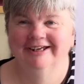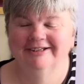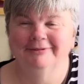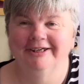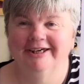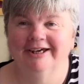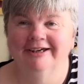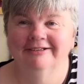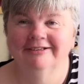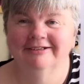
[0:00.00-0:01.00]
But yeah,
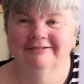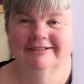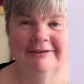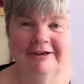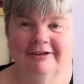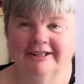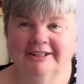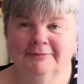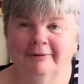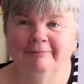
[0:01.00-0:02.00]
I got
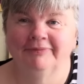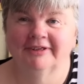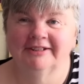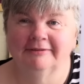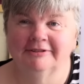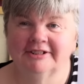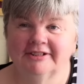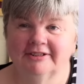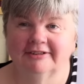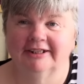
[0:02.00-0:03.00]
this one because it was just
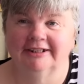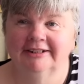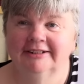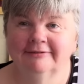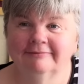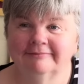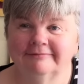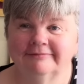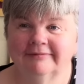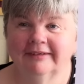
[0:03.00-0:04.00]
so nice.
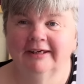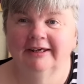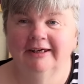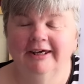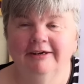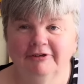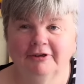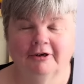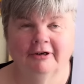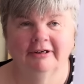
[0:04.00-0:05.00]
Even
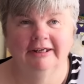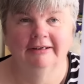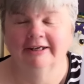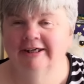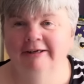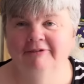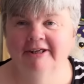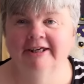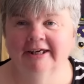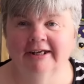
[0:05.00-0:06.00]
though I keep
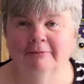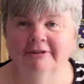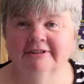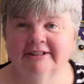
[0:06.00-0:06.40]
thinking I want to